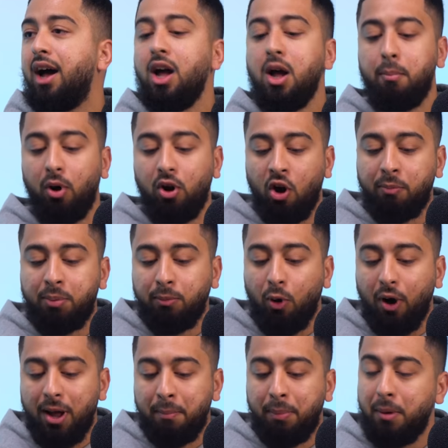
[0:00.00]
Yeah, yeah. But a lot of people
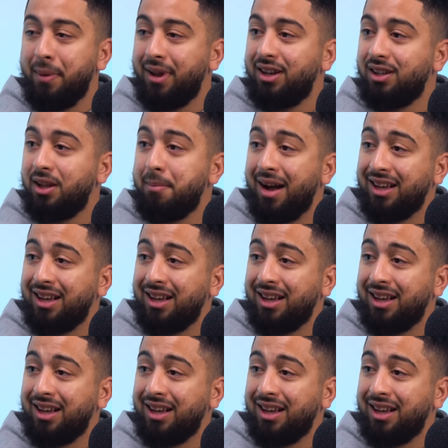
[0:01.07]
are implementing them